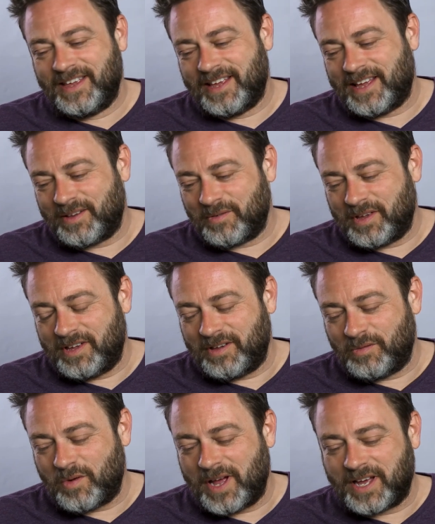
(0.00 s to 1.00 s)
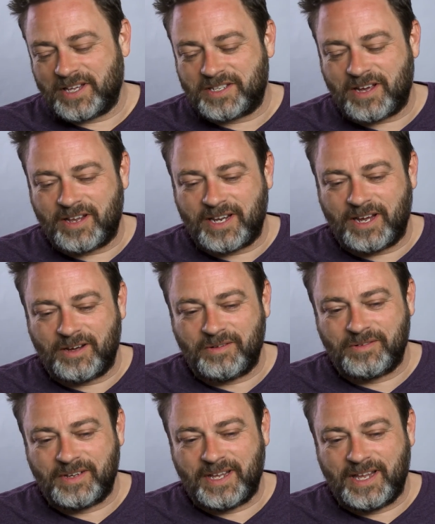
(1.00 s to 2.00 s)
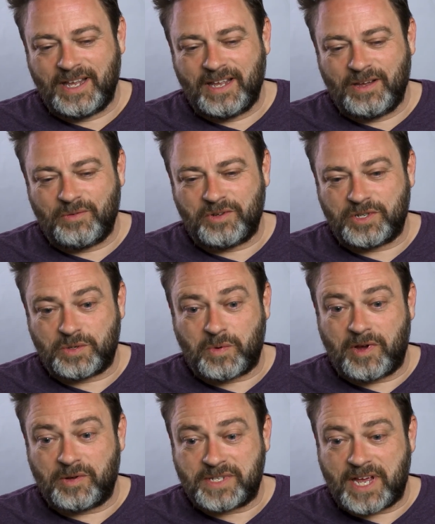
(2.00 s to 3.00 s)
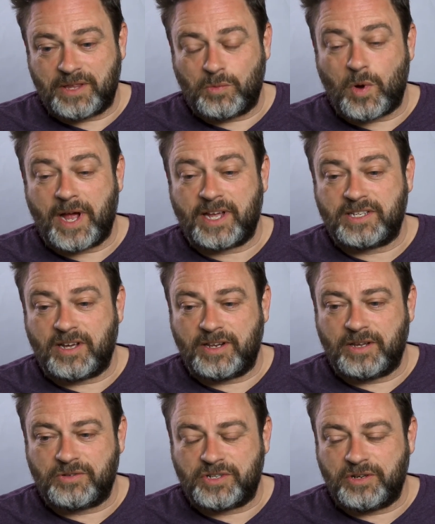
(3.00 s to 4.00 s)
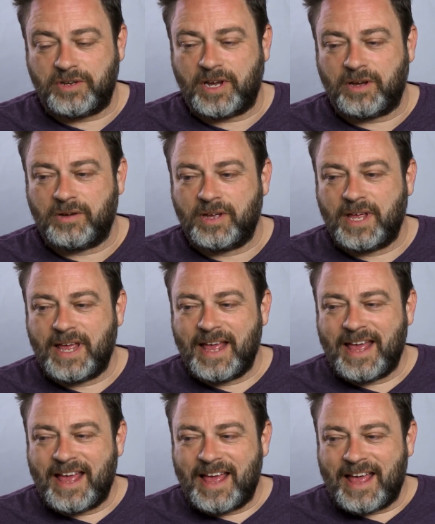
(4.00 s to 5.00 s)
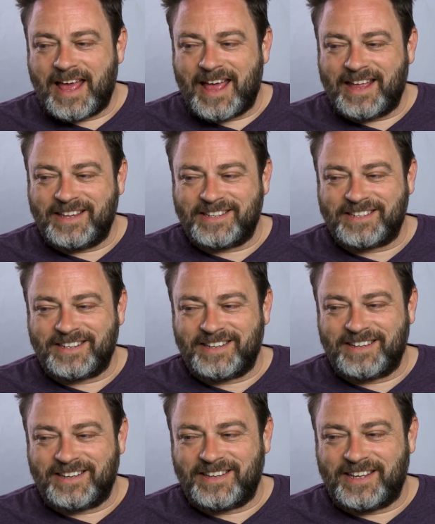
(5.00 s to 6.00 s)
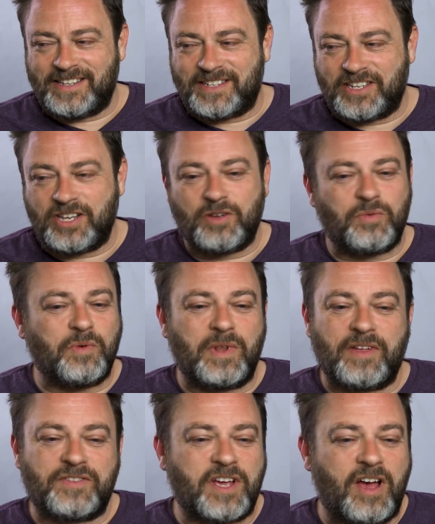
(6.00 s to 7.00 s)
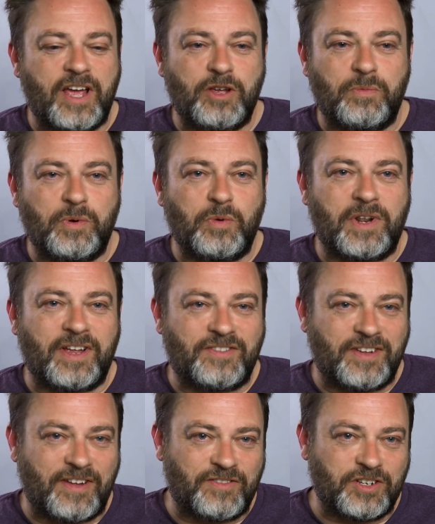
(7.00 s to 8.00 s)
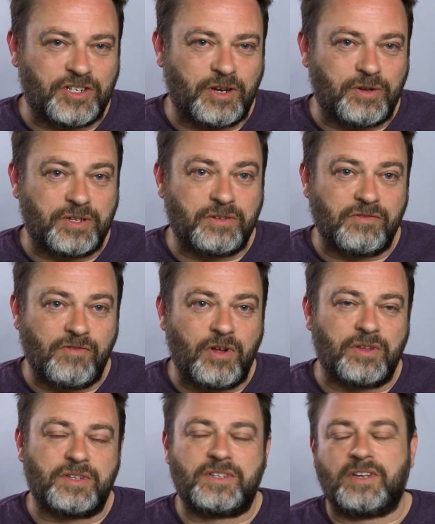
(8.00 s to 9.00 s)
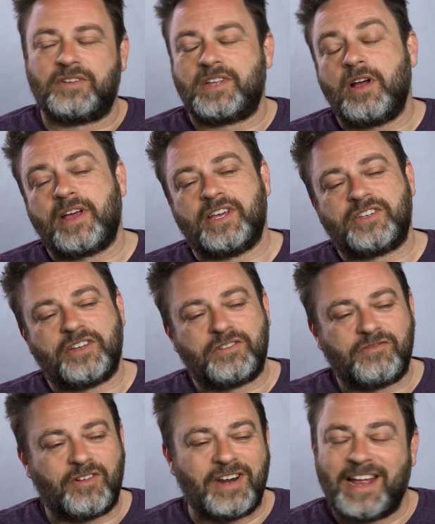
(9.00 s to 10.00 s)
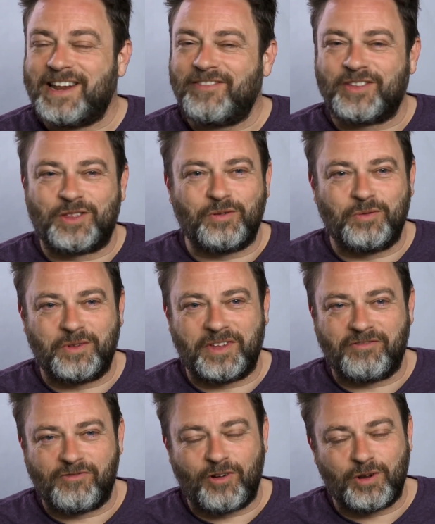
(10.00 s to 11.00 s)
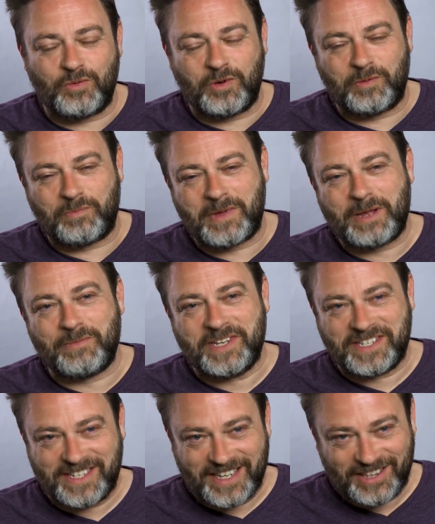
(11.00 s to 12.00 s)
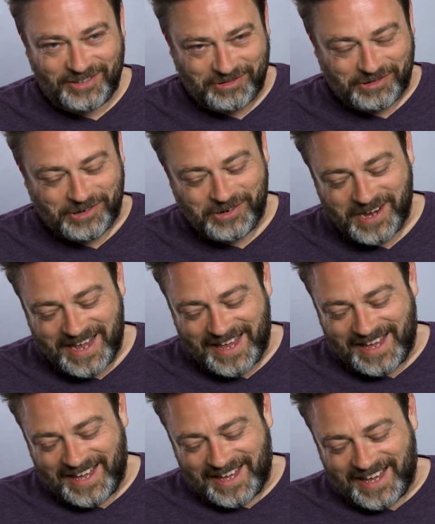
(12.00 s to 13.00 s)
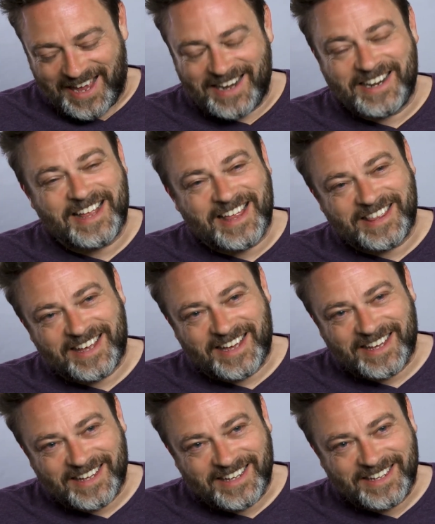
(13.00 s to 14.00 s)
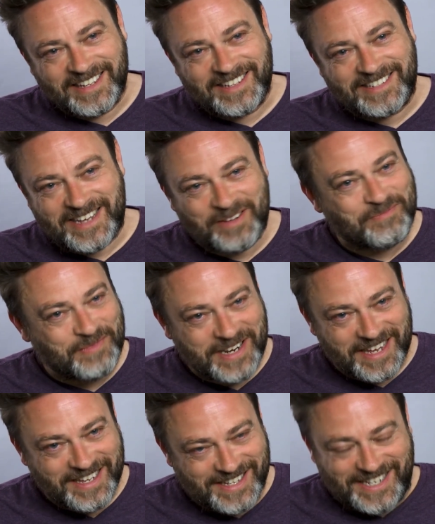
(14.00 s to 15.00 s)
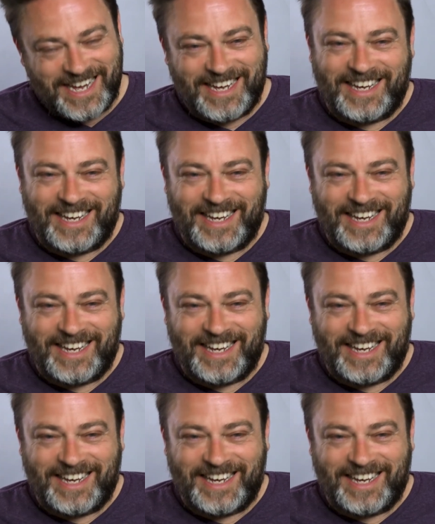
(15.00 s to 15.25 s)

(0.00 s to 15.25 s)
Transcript: at uh, Wyatt Cattaneo, which is where I was at the Wyatt Cattaneo studio, and he said, "Yeah, we'd love to hire you, but we'd like to have to show it to Ron." So I was okay, show it to Ron. I never thought that Ron would make me sit through another ten minutes